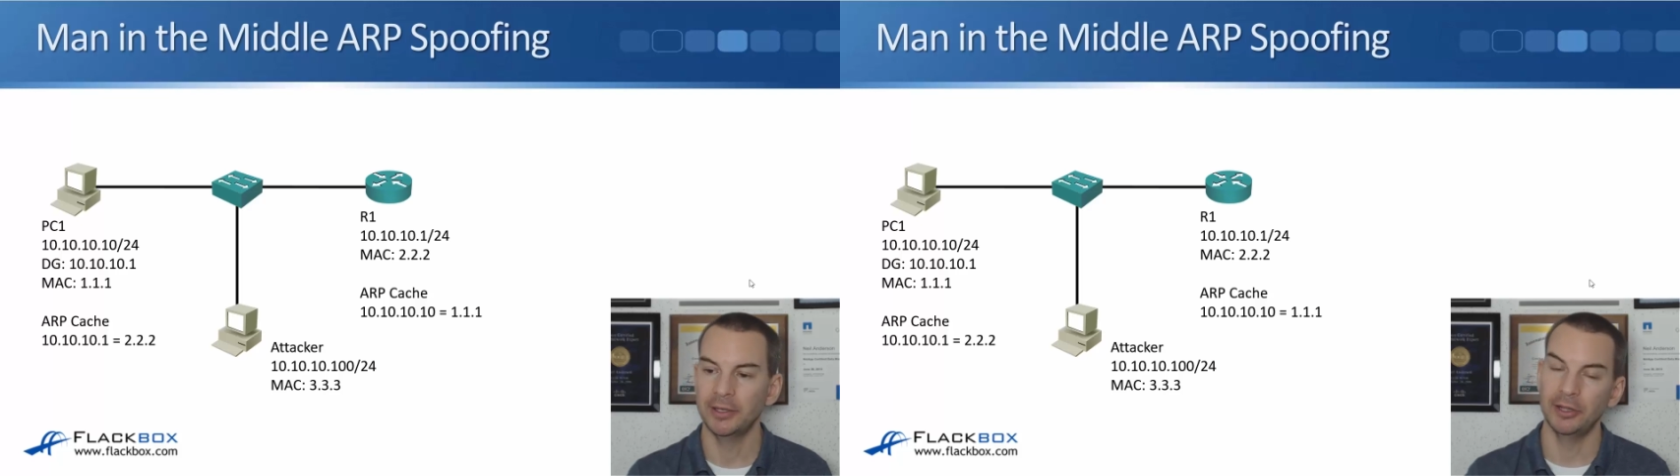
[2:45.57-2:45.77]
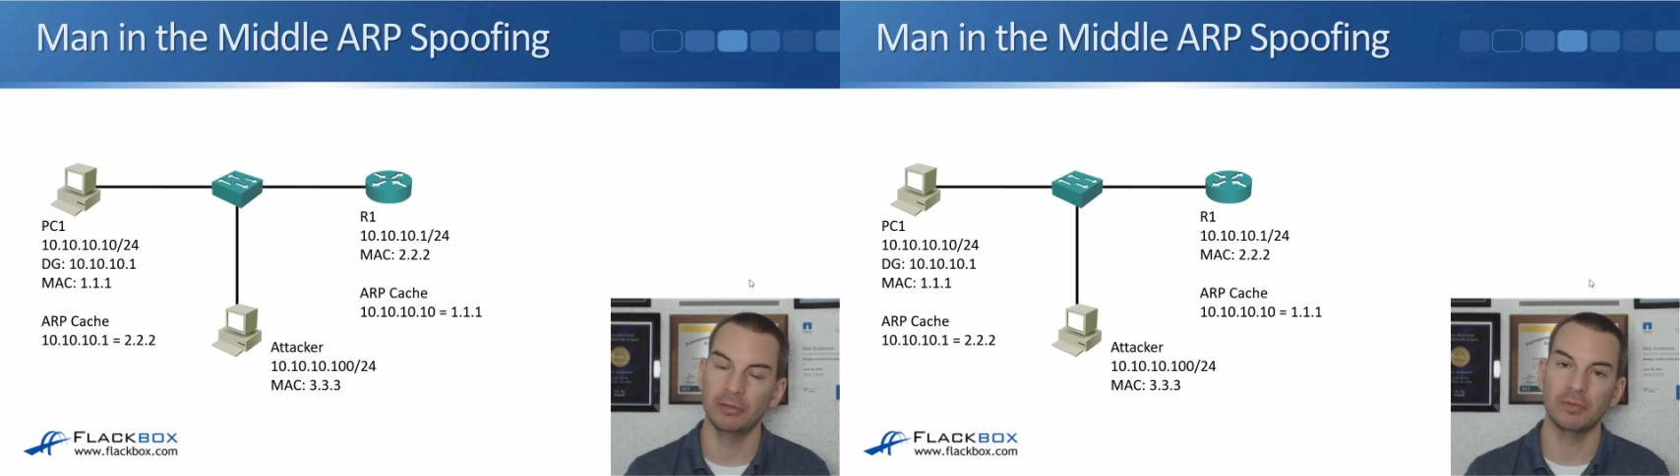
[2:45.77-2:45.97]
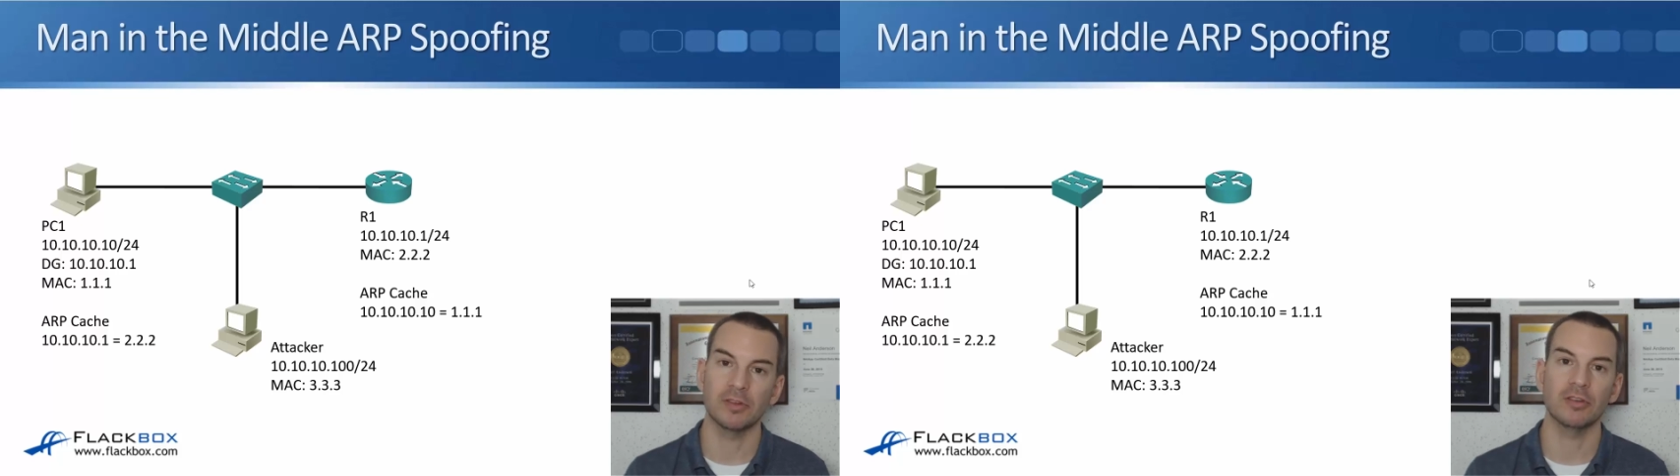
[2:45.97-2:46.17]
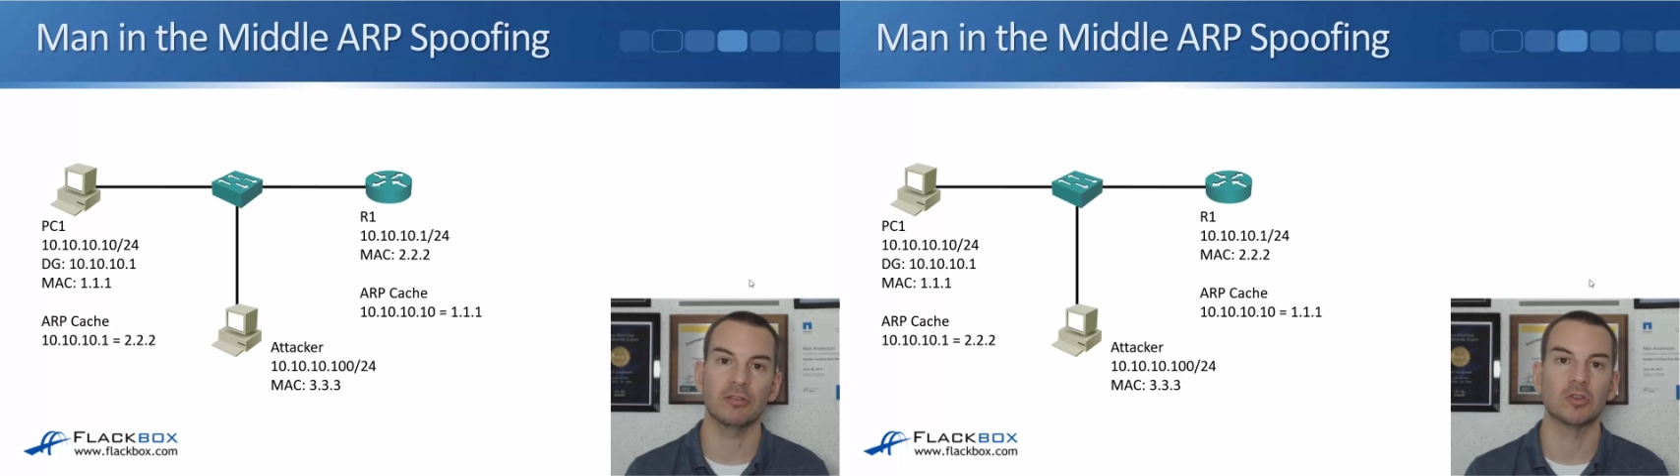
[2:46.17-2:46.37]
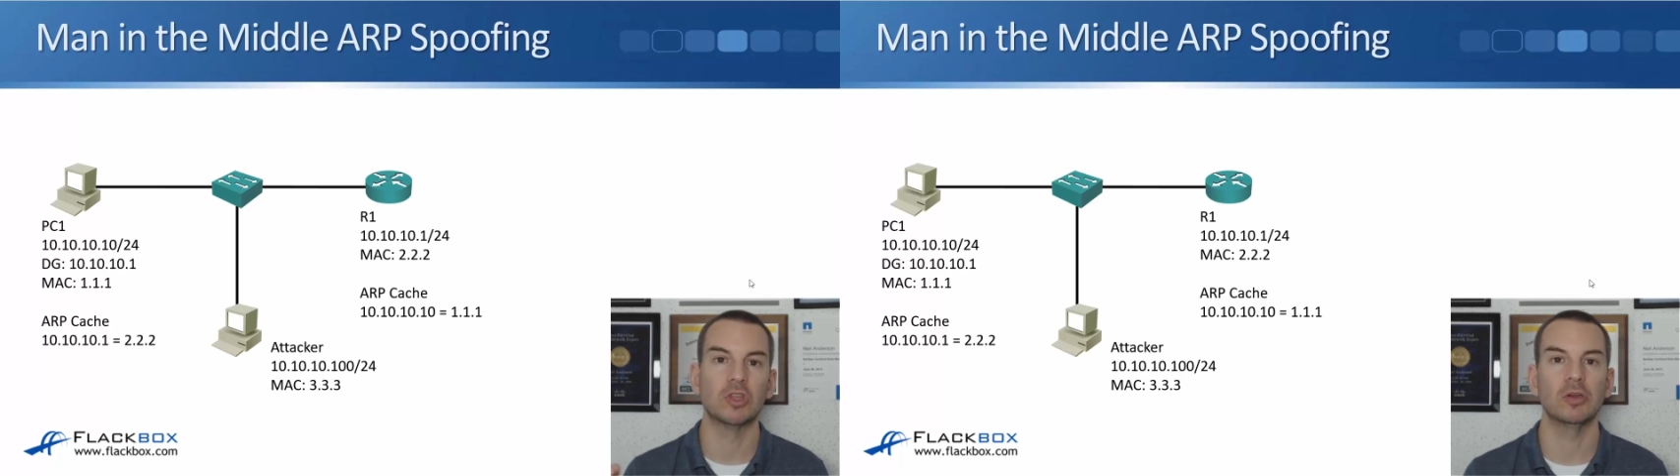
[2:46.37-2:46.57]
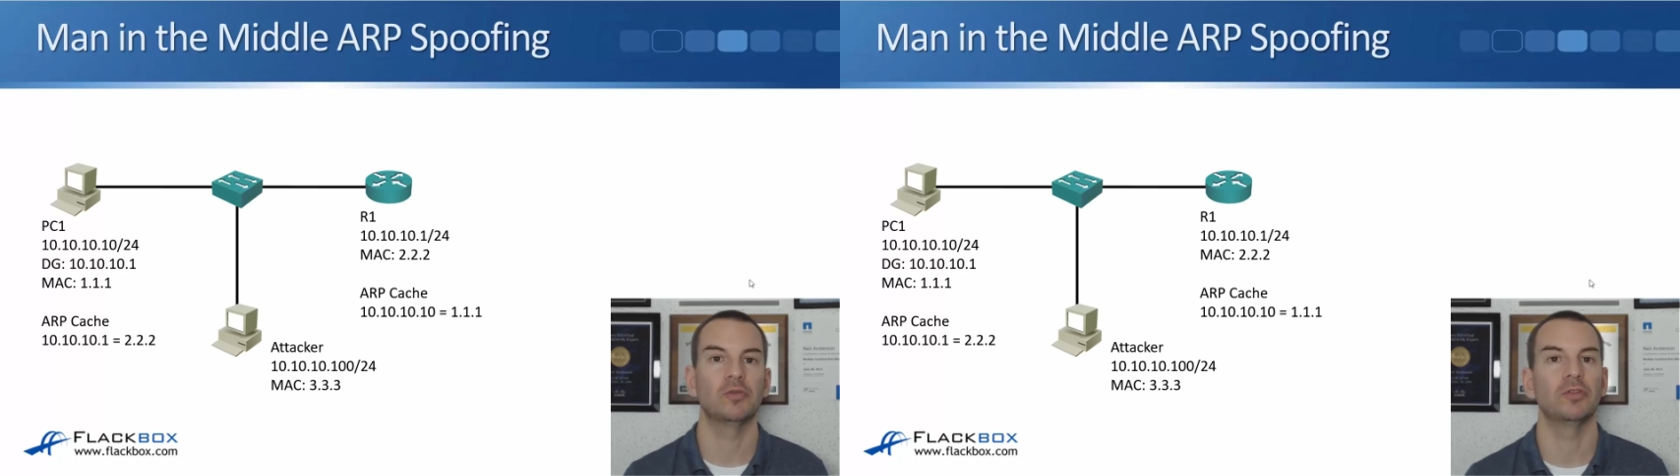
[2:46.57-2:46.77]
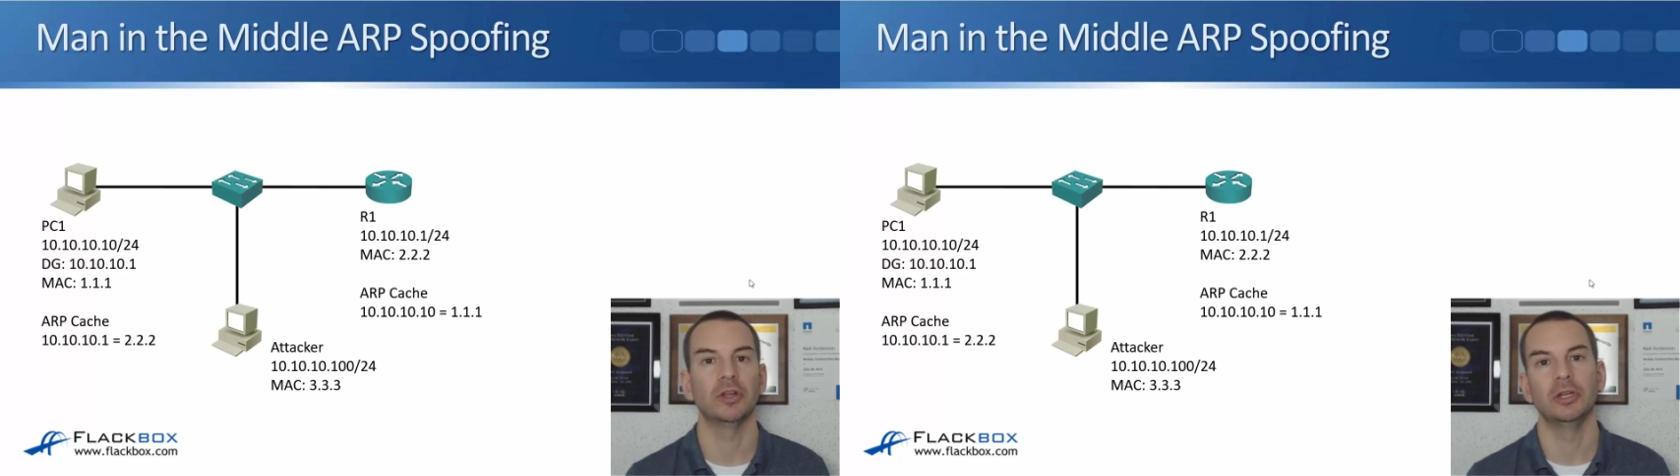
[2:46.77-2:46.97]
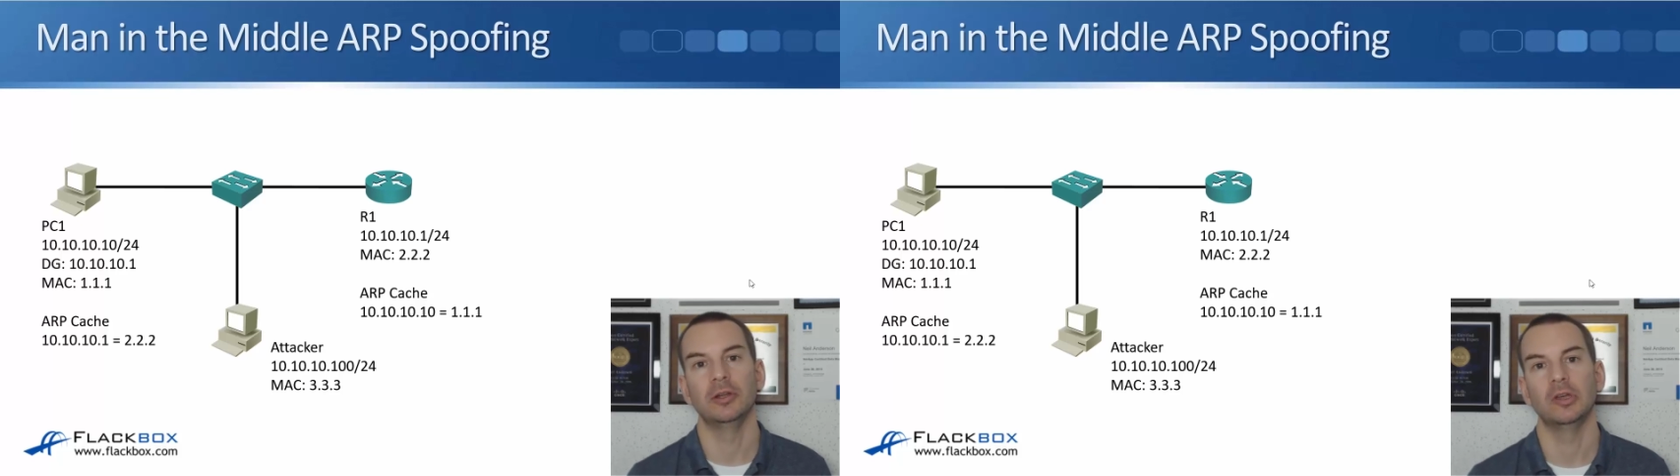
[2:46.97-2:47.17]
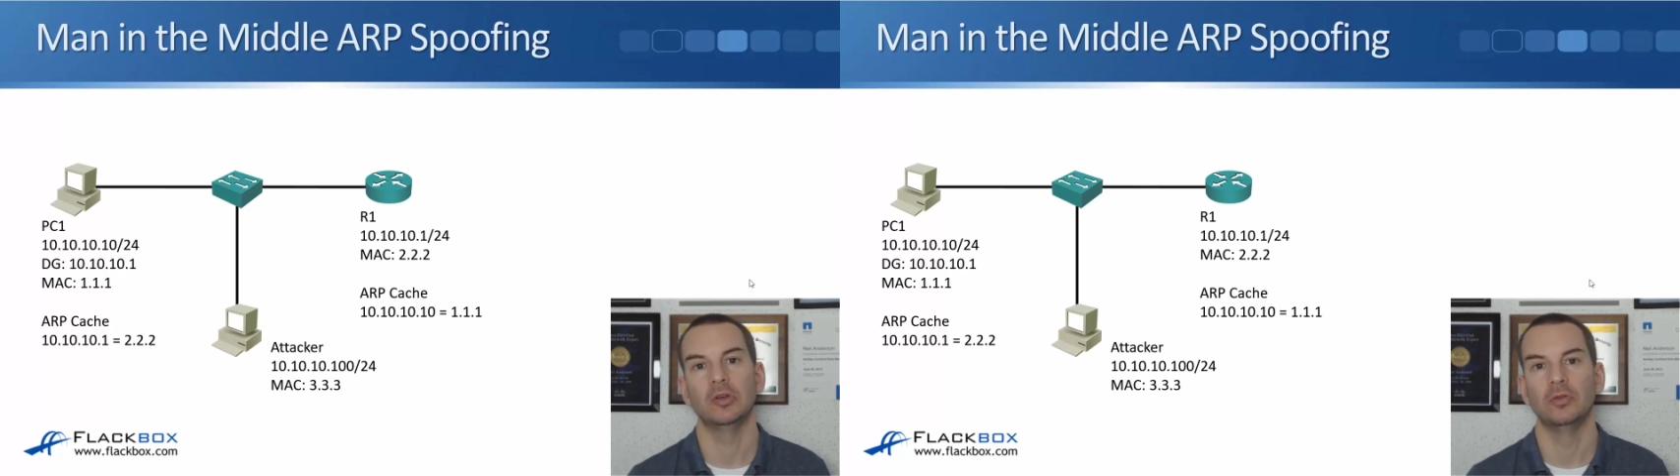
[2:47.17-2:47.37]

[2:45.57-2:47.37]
Now, this is different